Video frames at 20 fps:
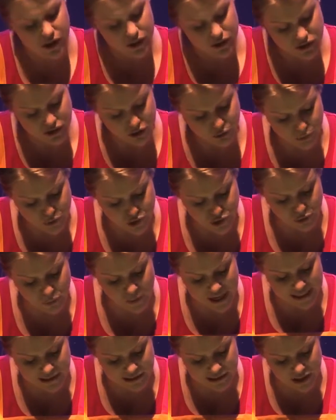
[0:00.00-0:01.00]
So we'll do
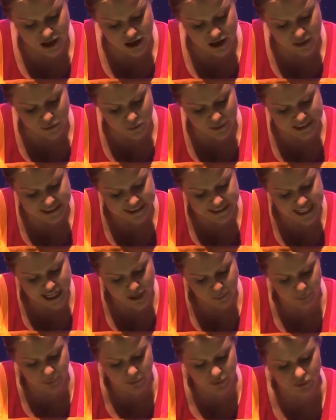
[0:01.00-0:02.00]
one slot, one snip,
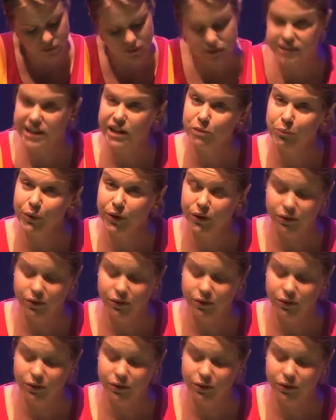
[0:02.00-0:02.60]
snip.